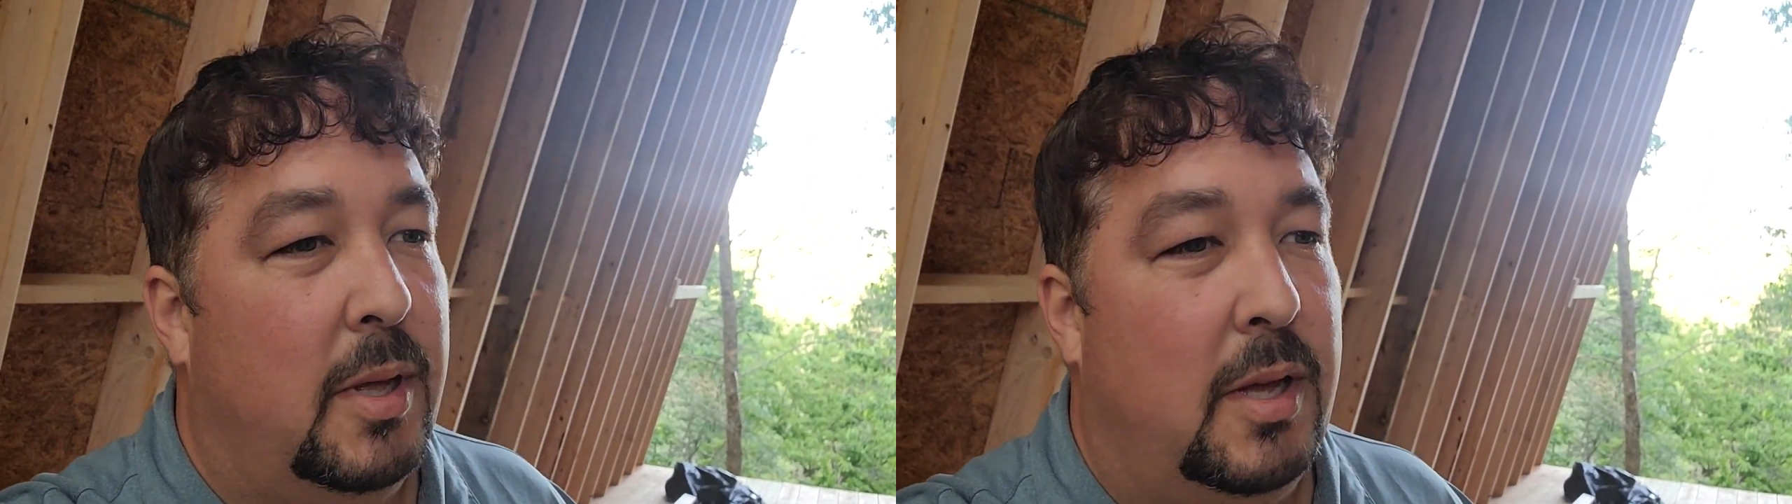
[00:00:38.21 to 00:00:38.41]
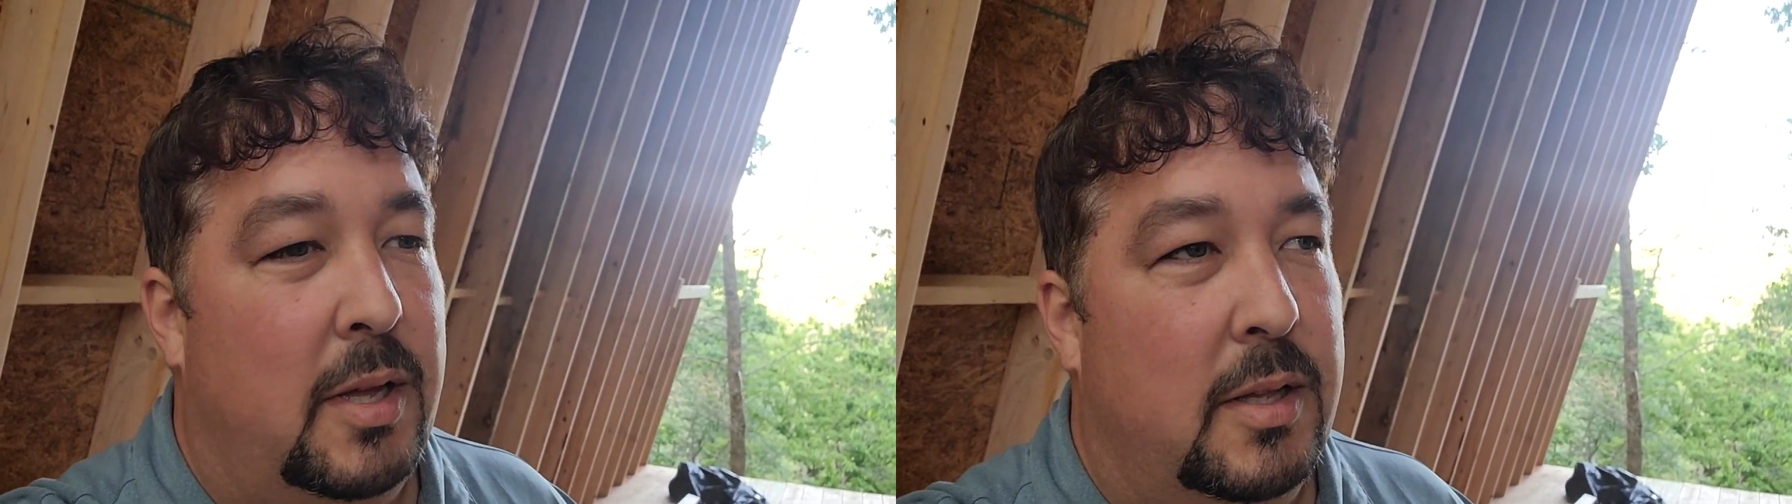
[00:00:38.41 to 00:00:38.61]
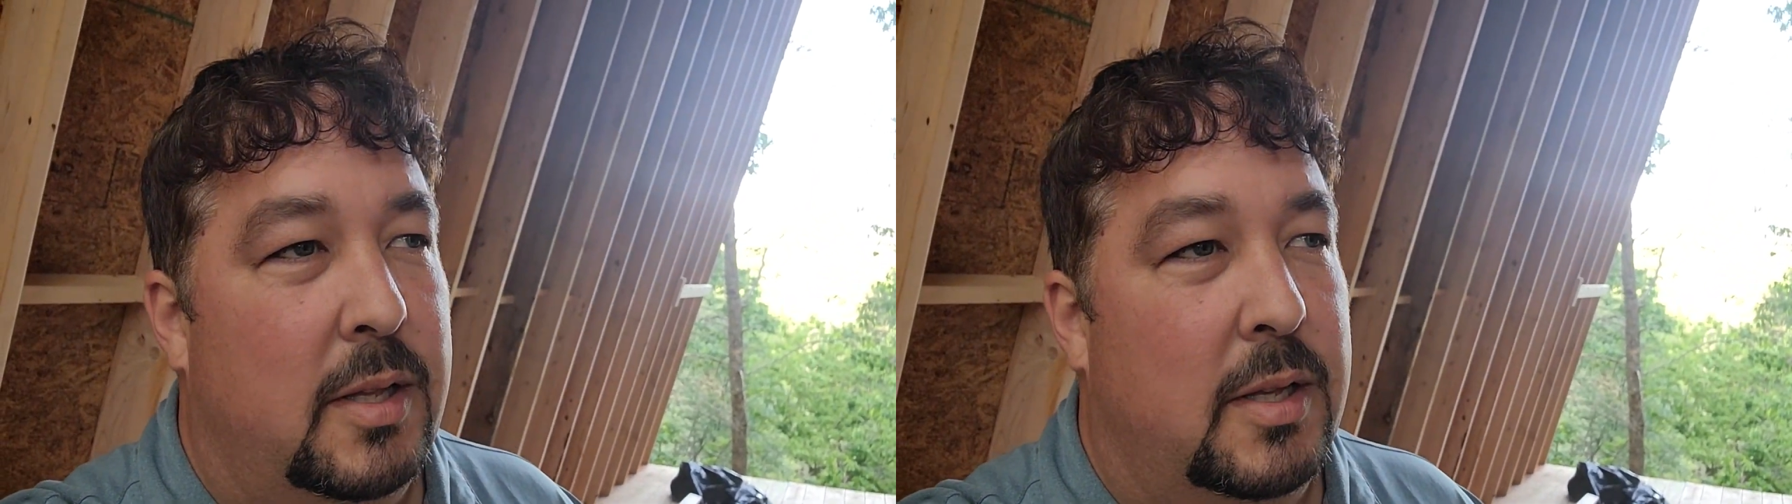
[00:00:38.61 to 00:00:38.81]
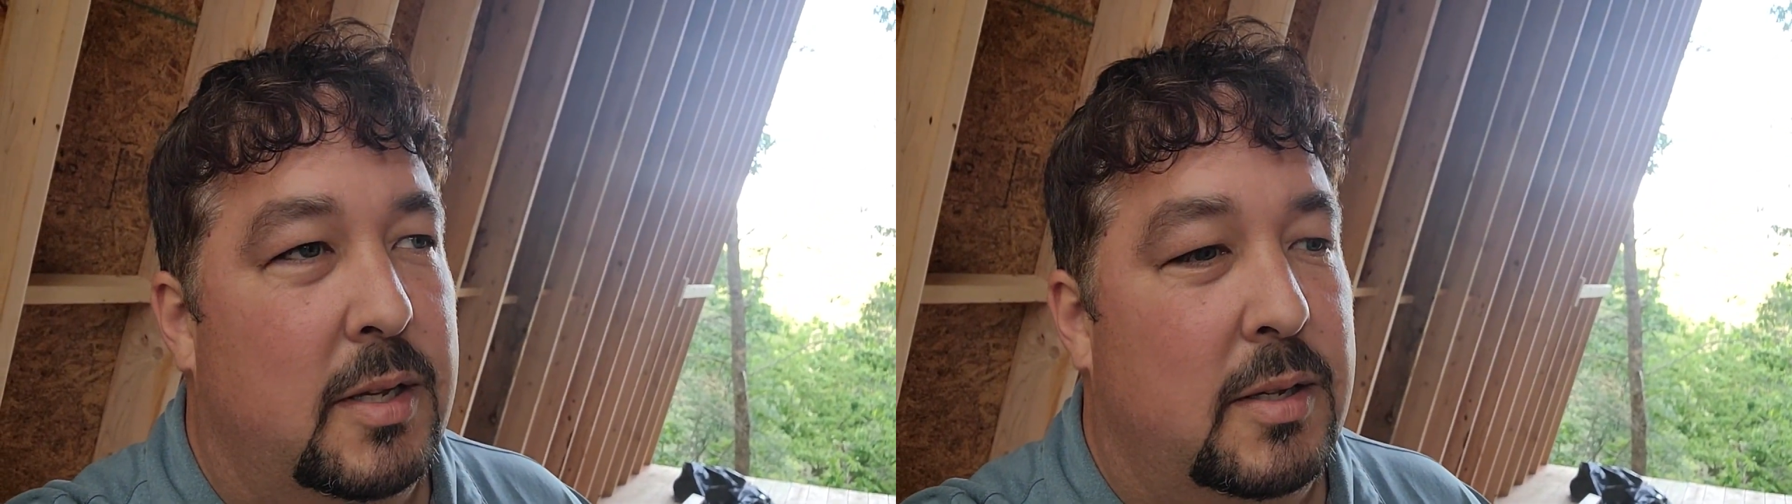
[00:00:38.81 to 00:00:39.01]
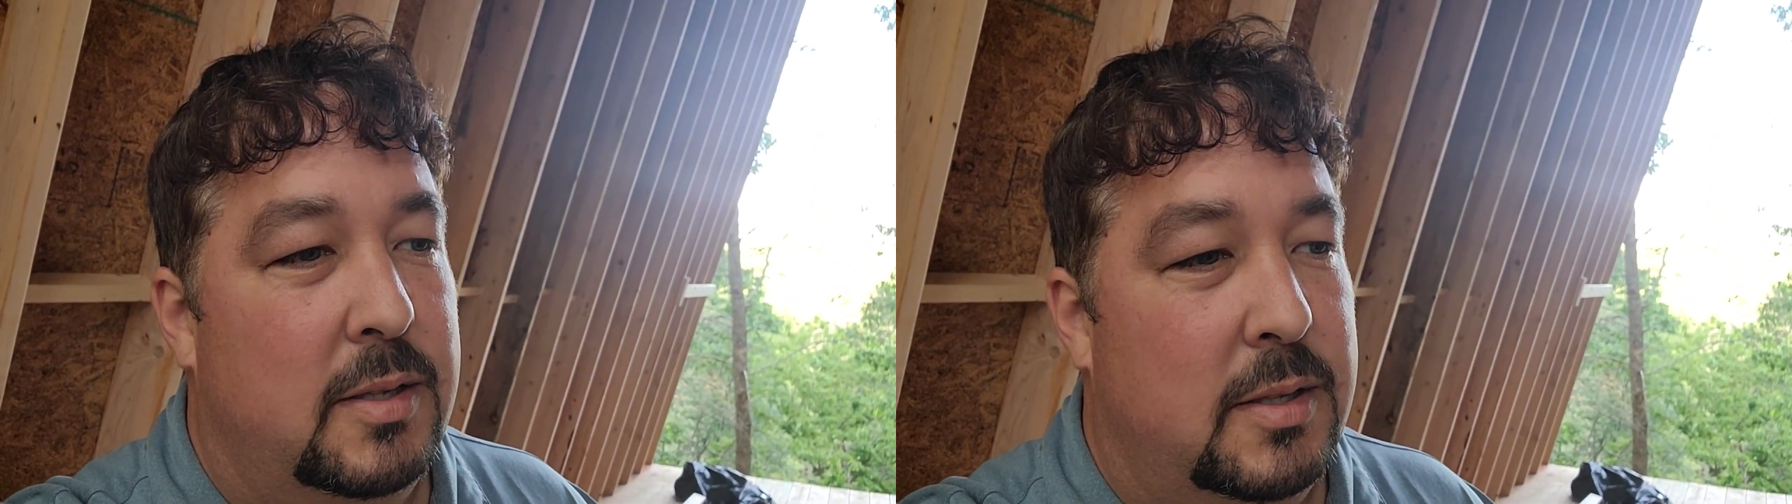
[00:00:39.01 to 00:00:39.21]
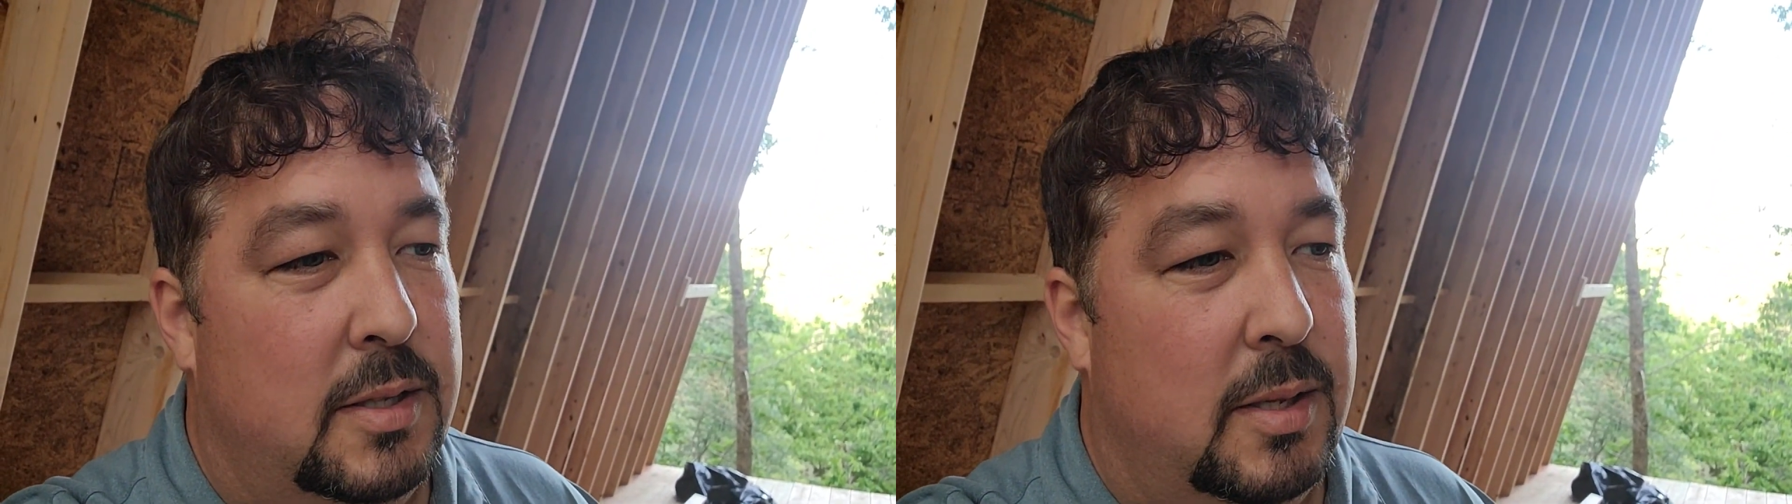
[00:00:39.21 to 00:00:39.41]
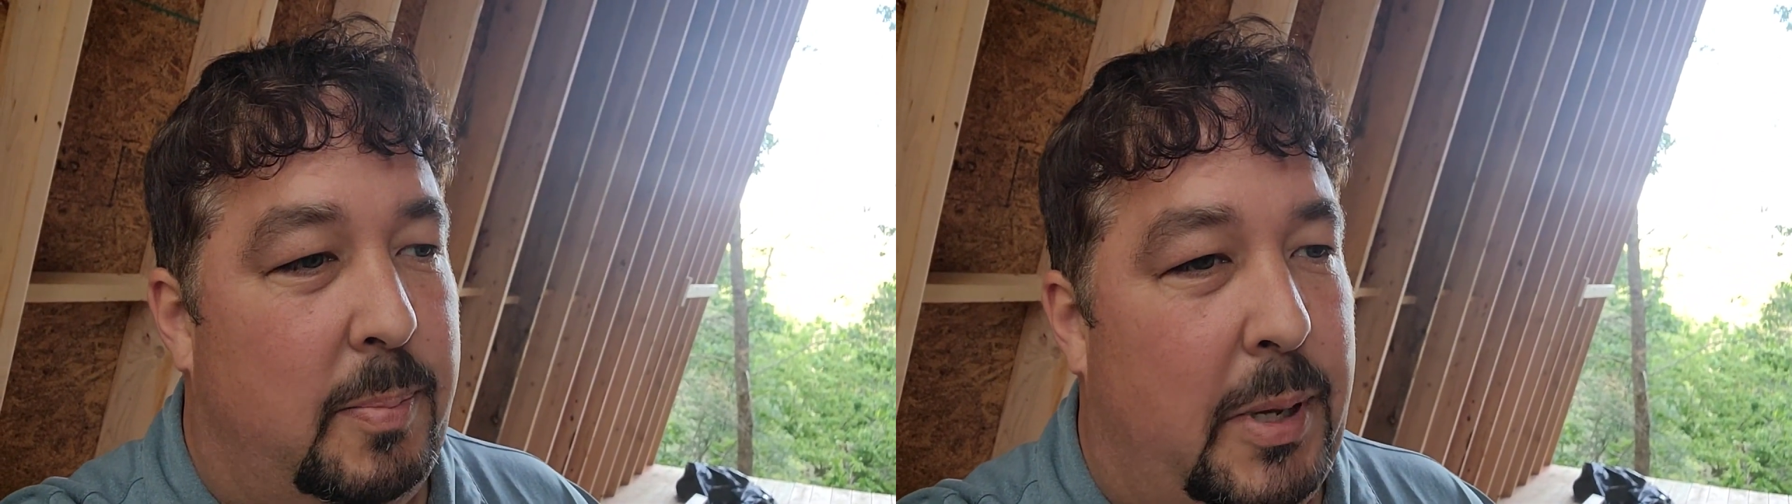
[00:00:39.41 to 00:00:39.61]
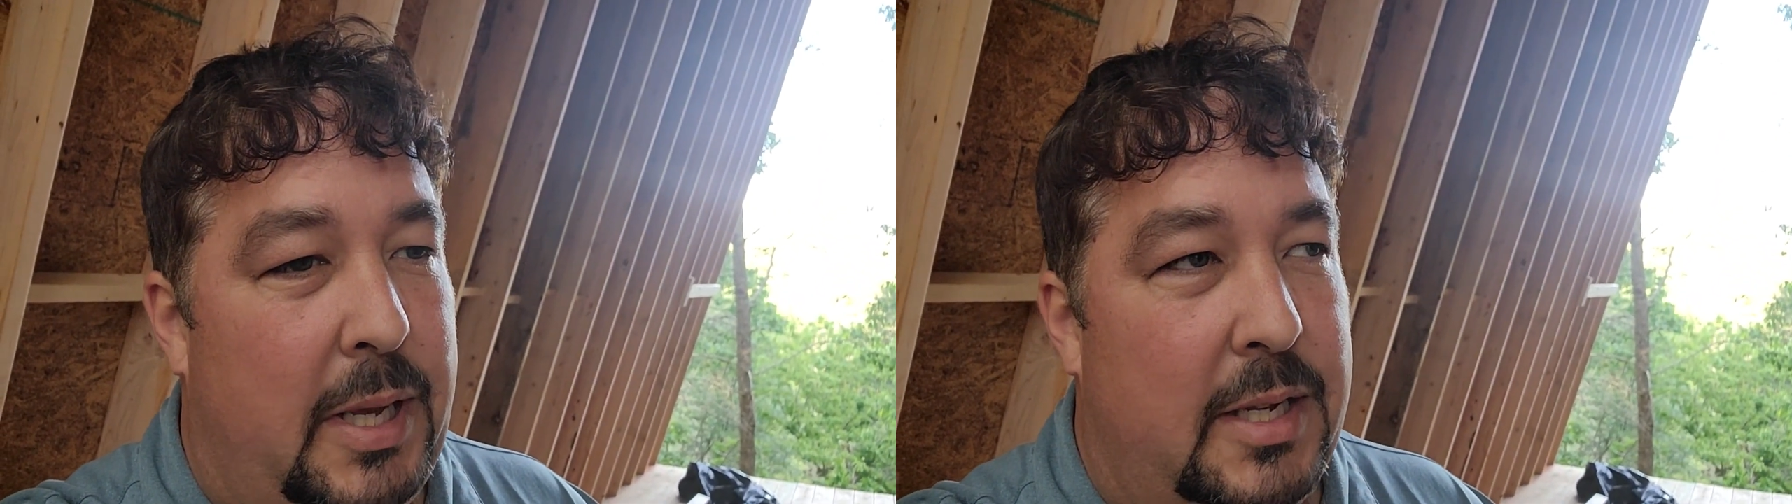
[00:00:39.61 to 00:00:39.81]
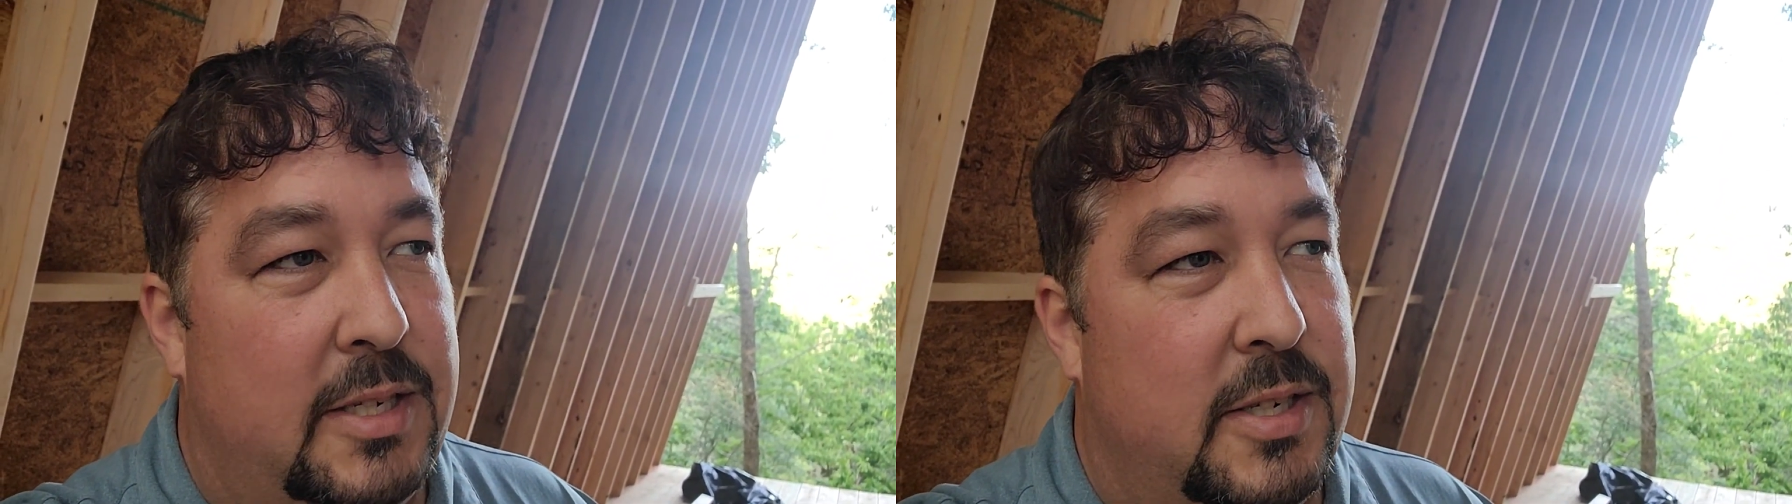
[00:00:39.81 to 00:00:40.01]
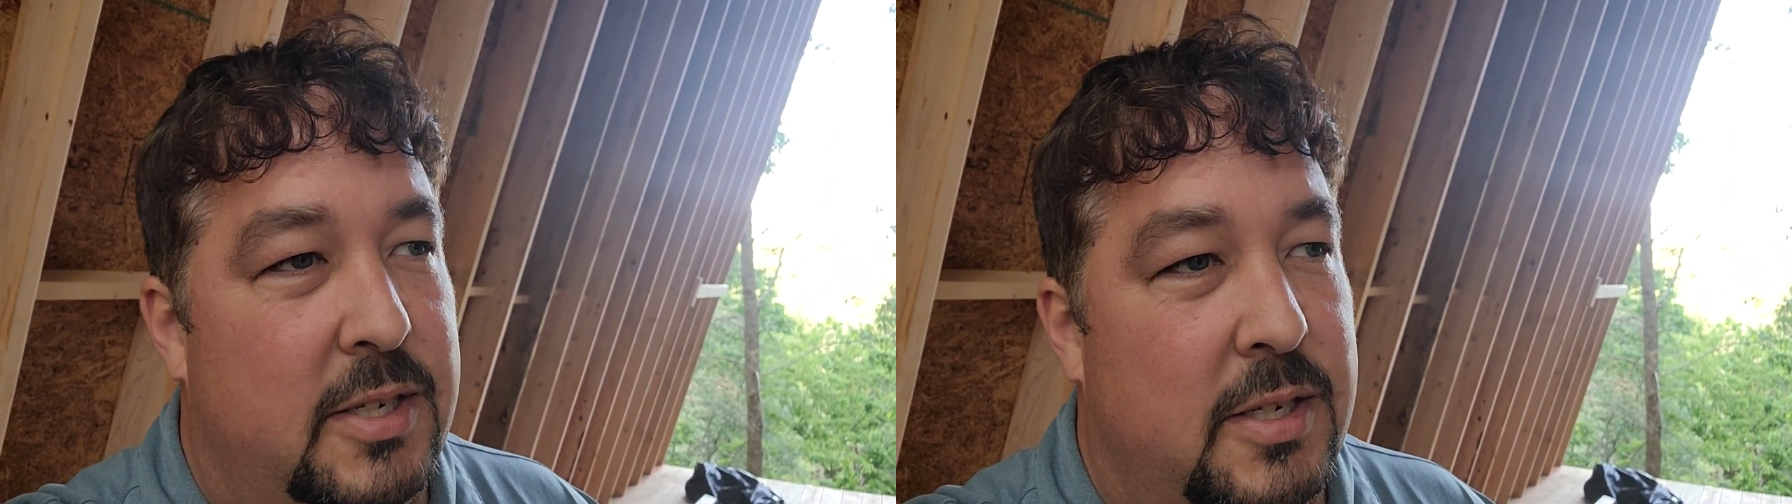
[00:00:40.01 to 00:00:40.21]
The
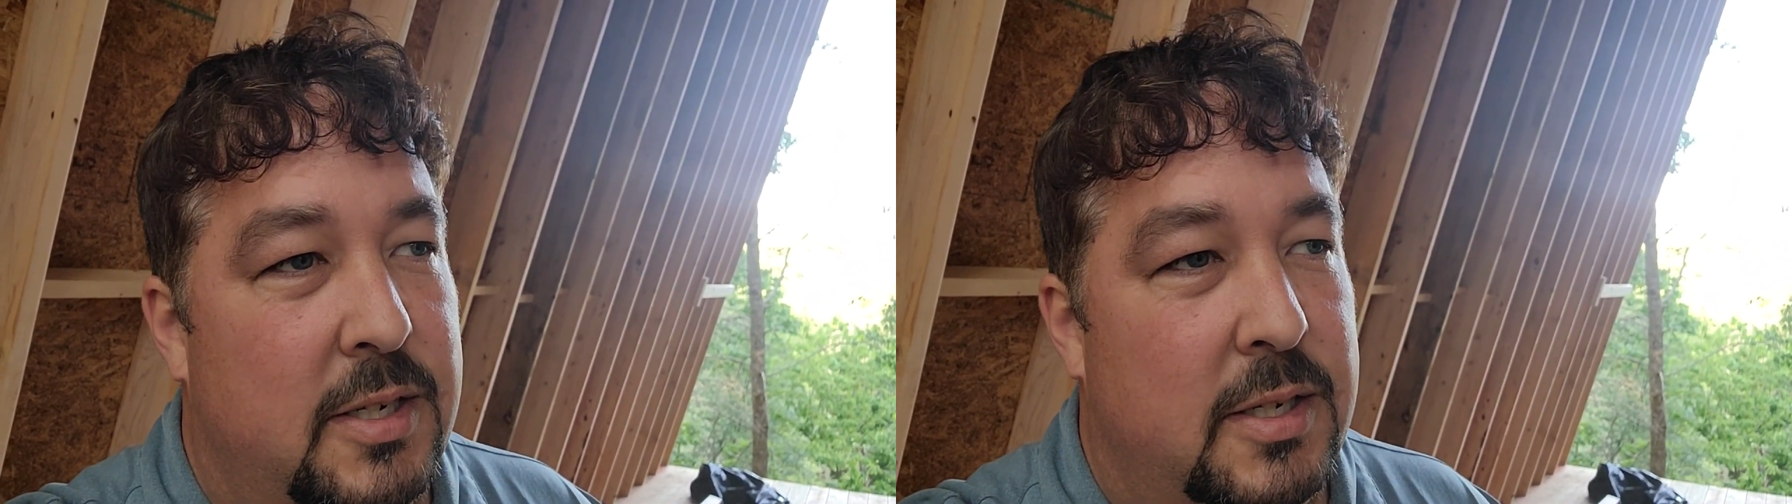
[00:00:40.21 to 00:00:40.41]
pitch